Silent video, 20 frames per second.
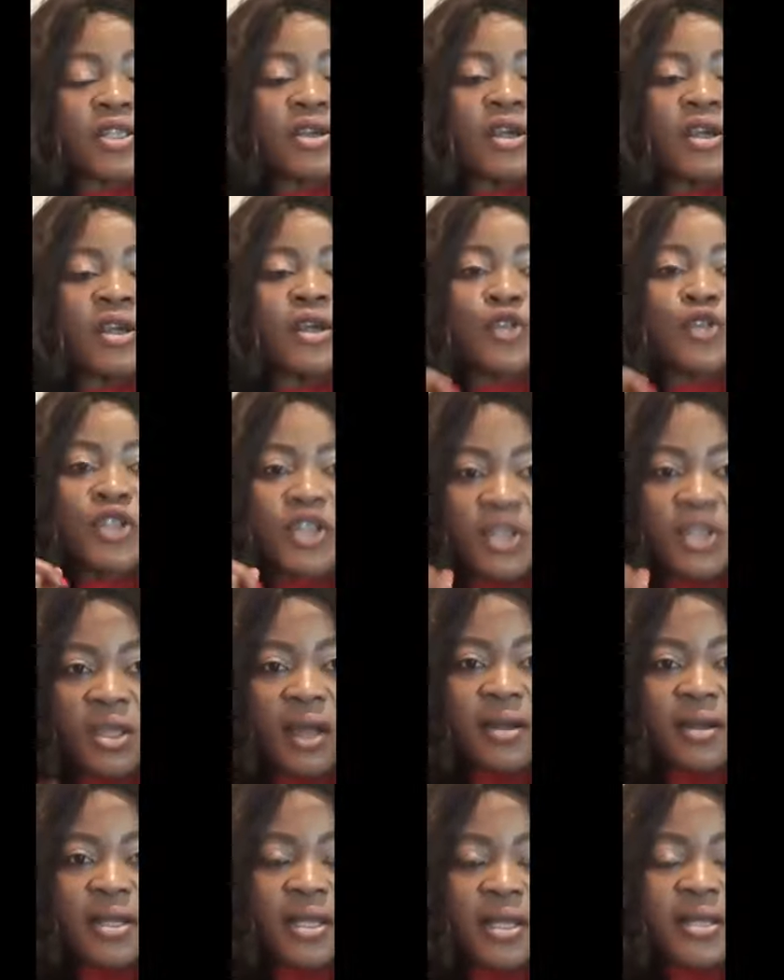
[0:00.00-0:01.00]
to study,
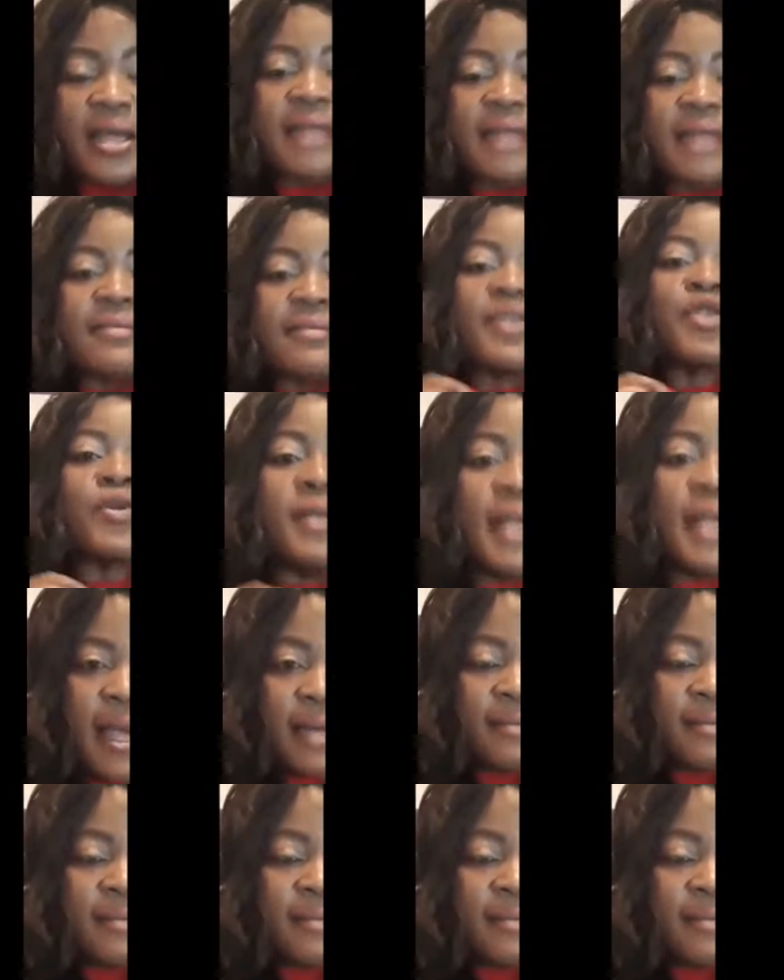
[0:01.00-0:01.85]
they need to learn,